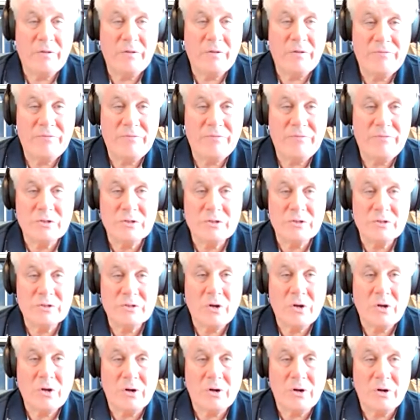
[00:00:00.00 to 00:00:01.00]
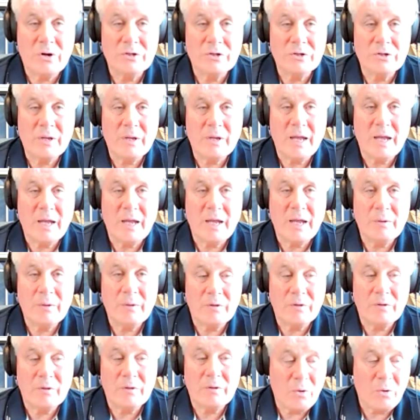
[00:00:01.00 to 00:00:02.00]
airplanes were just shooting our guys
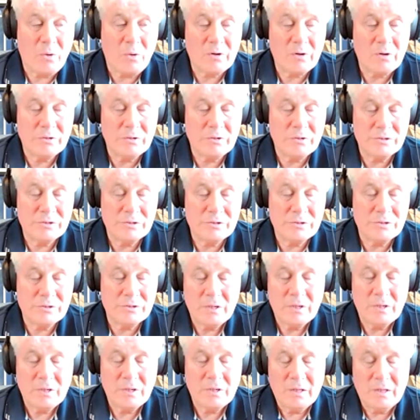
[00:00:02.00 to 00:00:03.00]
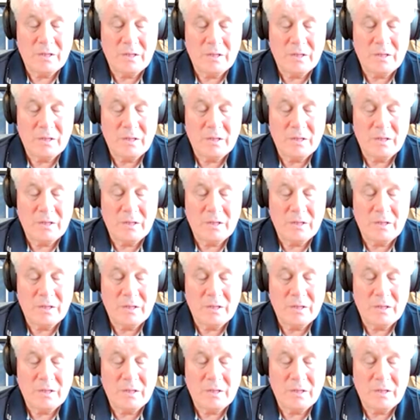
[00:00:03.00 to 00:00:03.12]
down like crazy.